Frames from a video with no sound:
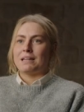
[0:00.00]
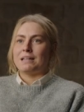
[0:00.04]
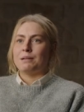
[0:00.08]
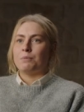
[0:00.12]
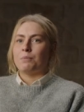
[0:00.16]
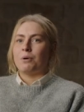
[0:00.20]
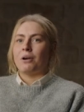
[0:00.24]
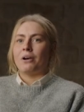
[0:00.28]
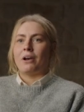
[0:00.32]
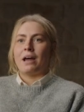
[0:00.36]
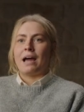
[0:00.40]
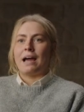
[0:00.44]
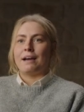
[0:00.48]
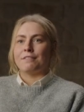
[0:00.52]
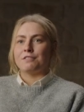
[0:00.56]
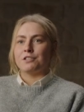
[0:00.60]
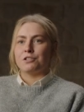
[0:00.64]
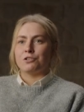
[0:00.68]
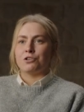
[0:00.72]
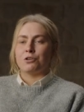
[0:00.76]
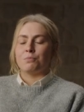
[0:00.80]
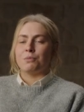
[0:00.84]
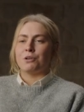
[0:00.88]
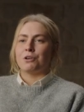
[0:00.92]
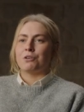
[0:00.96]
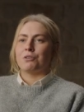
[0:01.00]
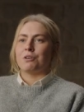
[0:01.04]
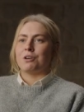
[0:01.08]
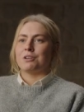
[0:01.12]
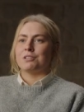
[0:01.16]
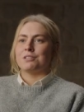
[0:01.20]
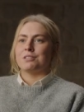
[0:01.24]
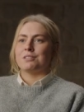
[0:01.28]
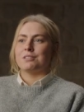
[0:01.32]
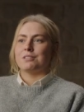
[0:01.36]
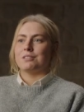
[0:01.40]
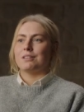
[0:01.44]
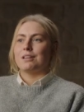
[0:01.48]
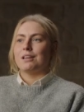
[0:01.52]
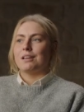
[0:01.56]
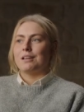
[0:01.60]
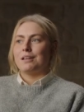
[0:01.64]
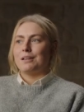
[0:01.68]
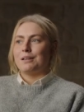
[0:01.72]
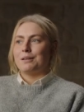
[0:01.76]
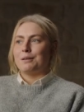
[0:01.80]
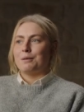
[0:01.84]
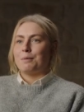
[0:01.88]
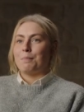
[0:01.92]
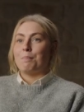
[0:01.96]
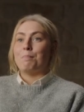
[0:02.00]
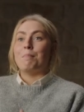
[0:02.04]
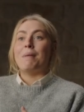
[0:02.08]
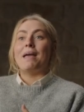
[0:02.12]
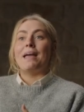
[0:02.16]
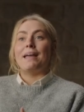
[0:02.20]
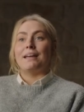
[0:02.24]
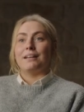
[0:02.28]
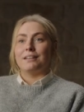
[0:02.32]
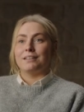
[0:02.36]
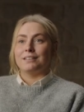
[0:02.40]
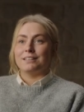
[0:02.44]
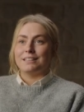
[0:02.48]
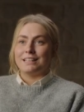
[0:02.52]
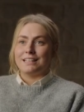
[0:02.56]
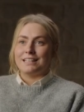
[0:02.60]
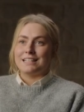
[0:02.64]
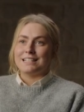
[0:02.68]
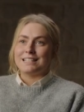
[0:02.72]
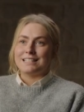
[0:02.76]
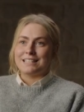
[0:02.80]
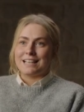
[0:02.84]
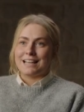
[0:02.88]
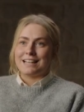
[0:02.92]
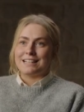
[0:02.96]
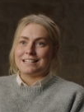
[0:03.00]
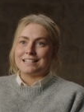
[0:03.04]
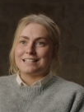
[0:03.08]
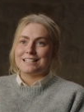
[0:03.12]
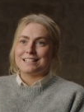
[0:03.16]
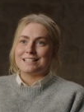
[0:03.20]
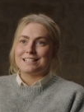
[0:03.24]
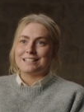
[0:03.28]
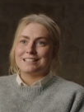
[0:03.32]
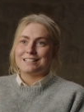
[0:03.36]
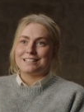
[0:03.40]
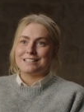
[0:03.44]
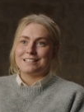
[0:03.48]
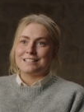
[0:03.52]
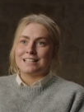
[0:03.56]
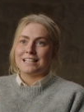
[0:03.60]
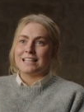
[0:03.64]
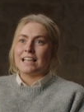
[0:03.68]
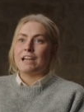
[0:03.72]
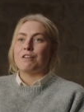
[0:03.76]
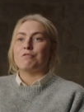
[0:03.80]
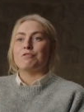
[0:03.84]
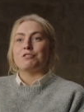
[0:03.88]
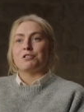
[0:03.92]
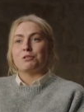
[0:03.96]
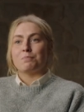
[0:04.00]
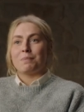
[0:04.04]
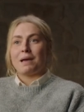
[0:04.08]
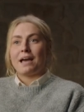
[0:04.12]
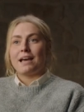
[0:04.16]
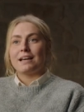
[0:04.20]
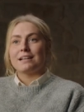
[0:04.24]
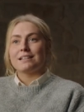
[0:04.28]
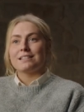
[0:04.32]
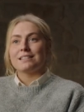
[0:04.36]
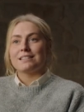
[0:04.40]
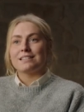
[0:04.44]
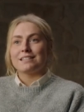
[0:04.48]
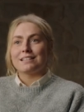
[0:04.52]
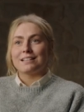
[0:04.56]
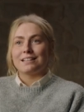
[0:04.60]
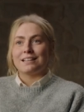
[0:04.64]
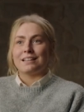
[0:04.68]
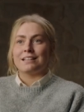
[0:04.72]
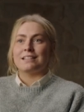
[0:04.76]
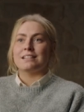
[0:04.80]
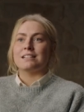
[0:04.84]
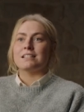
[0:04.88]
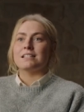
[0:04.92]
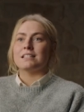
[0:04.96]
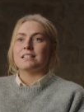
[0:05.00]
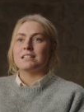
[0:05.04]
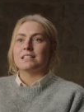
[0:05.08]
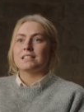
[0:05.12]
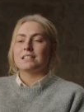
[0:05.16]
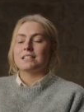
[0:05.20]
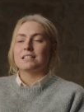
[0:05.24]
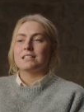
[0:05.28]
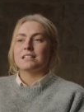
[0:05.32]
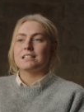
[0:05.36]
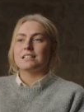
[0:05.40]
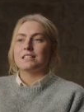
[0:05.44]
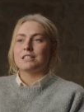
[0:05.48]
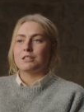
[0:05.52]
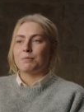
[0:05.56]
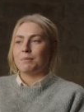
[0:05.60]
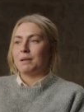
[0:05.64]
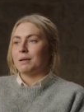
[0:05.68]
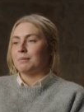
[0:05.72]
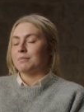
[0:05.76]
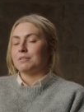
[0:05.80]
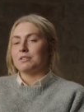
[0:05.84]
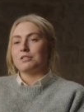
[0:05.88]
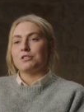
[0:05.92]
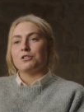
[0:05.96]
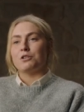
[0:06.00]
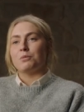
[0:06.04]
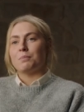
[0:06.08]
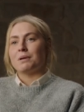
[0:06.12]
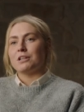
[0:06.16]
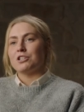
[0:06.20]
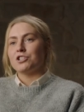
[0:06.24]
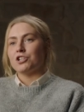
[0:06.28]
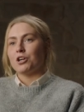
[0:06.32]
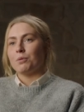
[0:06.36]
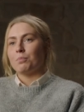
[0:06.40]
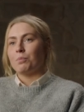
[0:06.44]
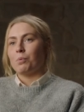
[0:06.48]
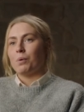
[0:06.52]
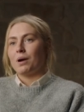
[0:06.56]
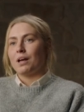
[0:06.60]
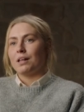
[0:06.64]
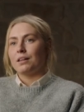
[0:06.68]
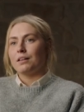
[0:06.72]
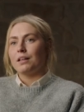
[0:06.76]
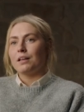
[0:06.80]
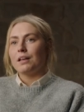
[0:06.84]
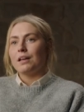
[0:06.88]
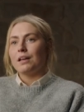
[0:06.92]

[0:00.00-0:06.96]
didn't want to have to come across male in a sense to get respect and to be able to do my job well.